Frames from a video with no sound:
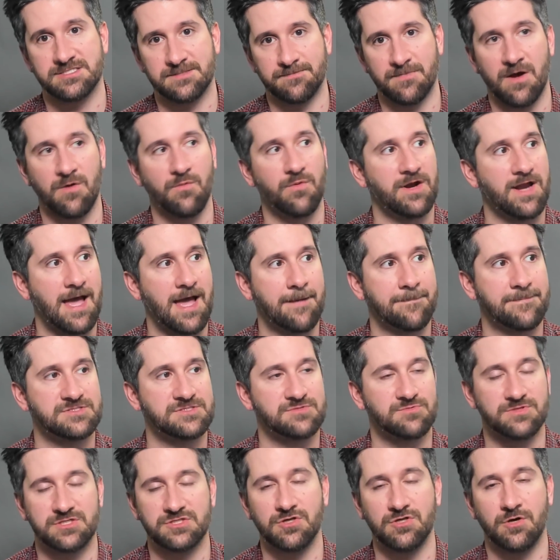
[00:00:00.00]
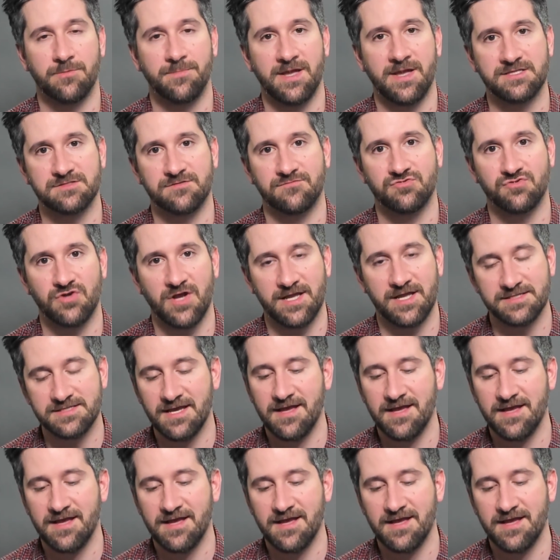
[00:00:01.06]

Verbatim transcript: about what happens with the domains of dread